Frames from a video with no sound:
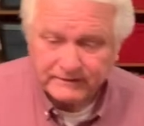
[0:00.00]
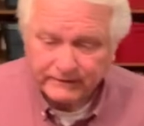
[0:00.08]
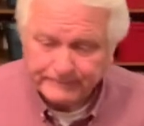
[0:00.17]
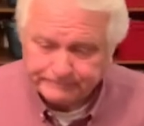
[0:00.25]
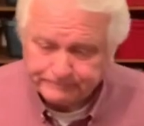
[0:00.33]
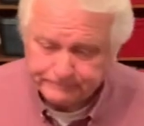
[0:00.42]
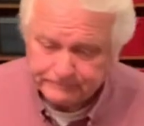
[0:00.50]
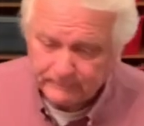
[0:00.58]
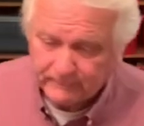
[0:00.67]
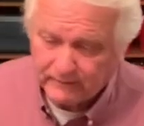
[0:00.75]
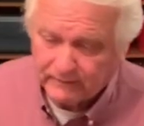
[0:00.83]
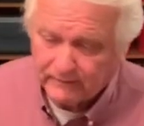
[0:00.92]

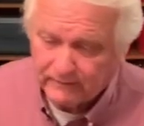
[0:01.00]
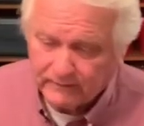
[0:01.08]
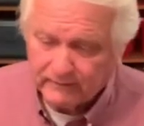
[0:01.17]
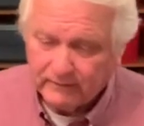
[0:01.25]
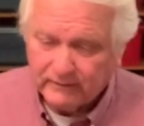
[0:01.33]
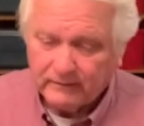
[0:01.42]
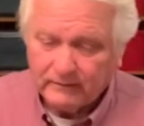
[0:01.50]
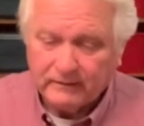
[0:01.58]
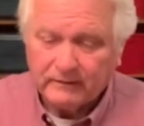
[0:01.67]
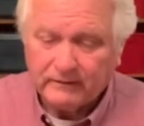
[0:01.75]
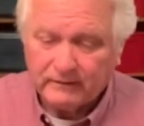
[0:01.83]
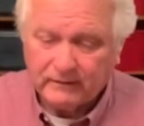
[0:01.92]

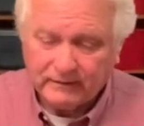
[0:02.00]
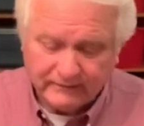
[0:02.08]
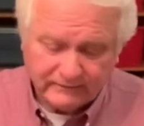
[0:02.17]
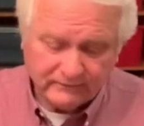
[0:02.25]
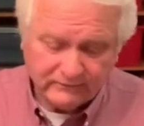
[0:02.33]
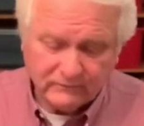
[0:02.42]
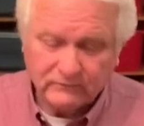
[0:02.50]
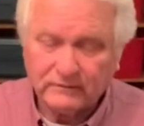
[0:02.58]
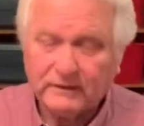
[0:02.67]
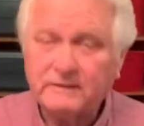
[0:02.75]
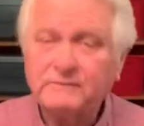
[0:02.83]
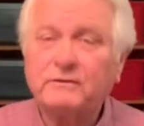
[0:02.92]
I let the dough
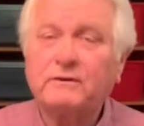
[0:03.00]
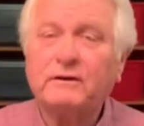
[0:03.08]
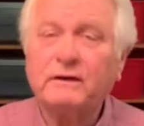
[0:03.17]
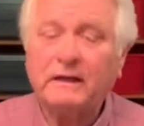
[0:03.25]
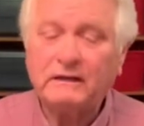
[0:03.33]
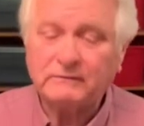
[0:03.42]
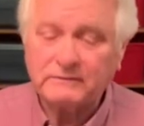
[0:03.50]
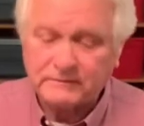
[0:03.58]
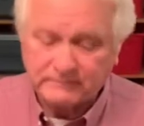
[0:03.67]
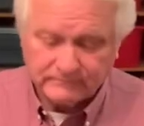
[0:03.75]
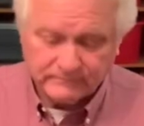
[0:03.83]
rise for 3 hours,